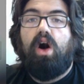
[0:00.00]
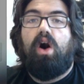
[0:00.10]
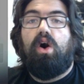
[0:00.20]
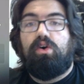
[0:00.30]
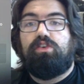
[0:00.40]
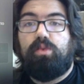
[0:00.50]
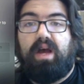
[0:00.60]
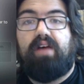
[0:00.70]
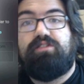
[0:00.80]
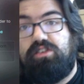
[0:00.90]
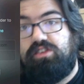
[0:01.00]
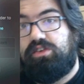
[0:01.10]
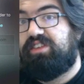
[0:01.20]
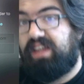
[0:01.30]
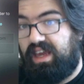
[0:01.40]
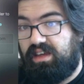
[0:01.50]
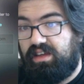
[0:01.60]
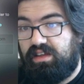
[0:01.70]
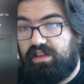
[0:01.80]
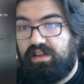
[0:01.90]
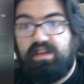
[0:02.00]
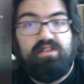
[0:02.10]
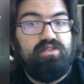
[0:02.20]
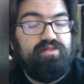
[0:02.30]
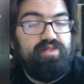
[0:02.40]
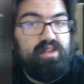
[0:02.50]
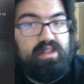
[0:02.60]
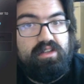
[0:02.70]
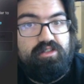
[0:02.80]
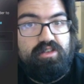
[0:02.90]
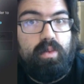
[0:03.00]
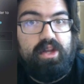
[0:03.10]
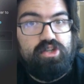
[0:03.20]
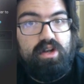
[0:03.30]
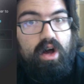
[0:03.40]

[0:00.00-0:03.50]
all you have to do today is fill in this equation